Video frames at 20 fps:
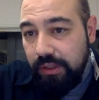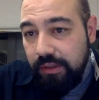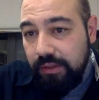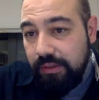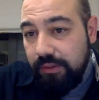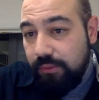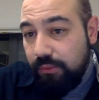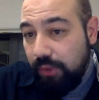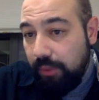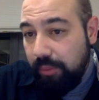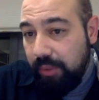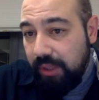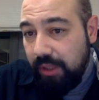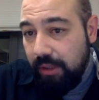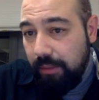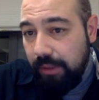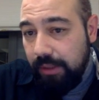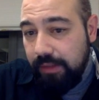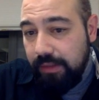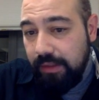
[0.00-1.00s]
it is 1
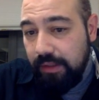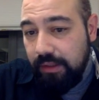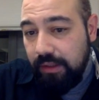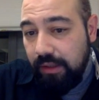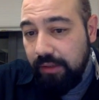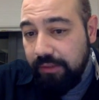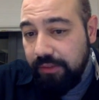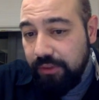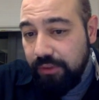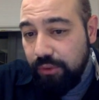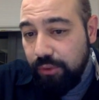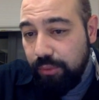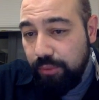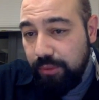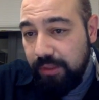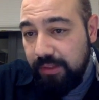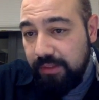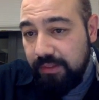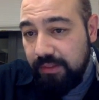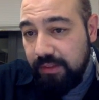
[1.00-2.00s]
megabyte, and after you
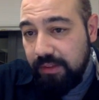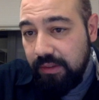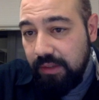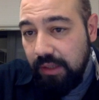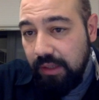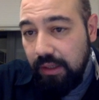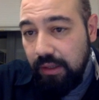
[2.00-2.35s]
place it,